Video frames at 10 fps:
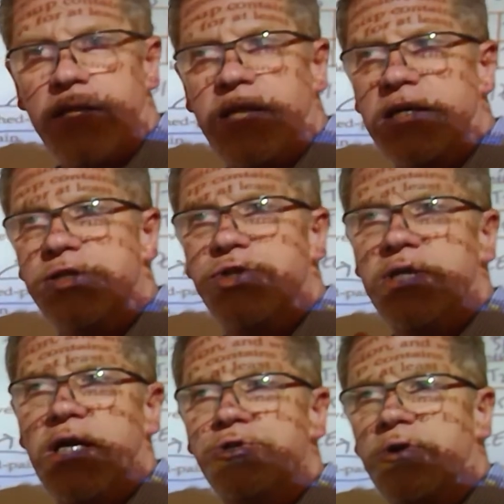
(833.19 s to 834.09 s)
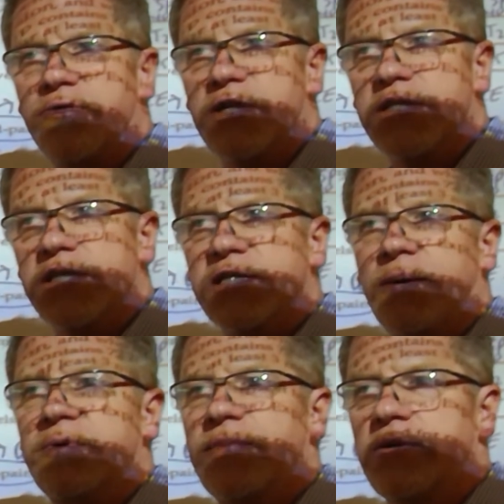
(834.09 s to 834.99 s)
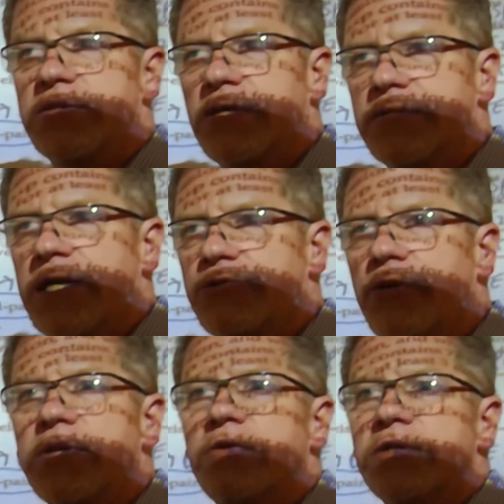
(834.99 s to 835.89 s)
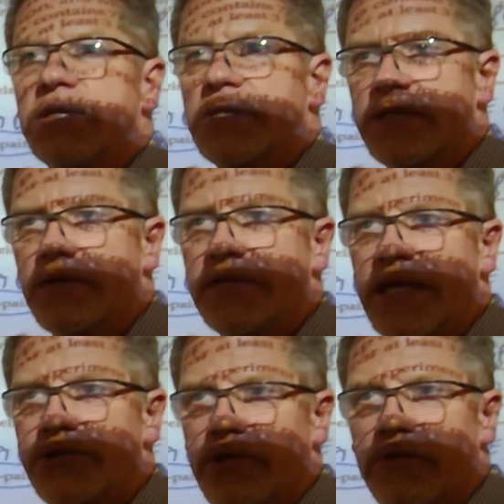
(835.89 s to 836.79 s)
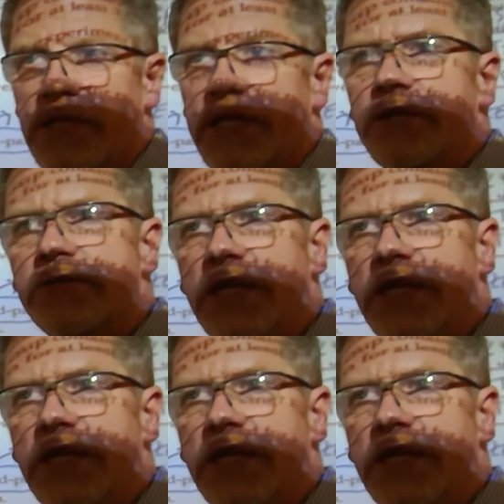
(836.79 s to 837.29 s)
That's the nature of it. It's a statement about association. Oh, there is an association or a link. There's